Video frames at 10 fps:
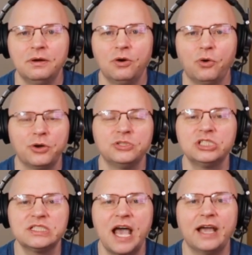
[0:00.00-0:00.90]
or you're
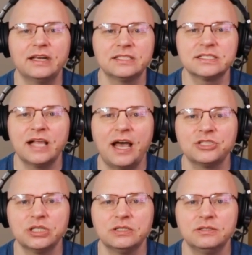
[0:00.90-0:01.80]
just hacking and
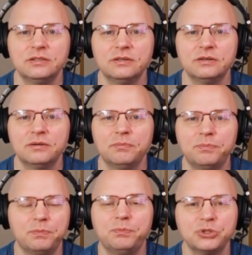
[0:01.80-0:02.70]
slashing,
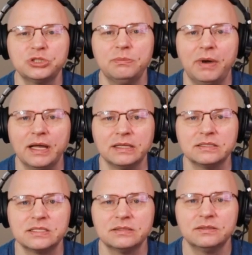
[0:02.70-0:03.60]
pushing buttons,